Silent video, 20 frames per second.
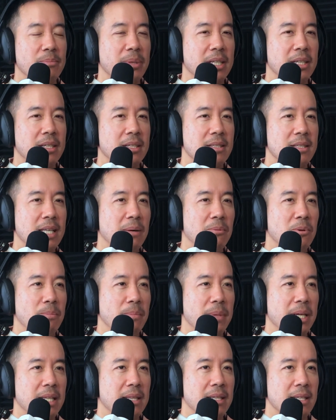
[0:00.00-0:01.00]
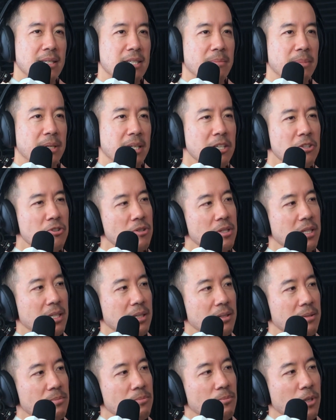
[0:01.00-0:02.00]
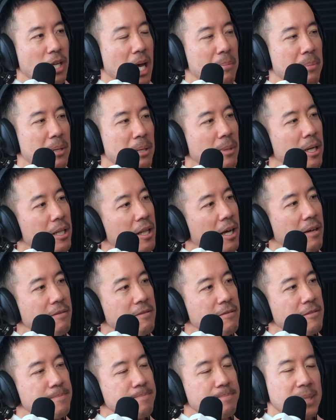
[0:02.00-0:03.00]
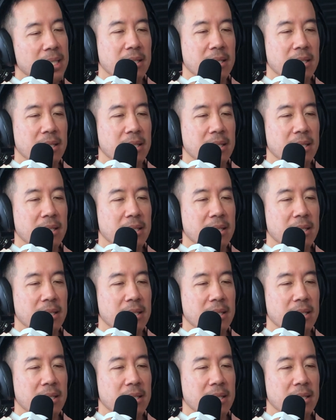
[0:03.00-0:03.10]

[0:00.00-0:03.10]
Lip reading: Because that would mean that something interesting would happen in my life.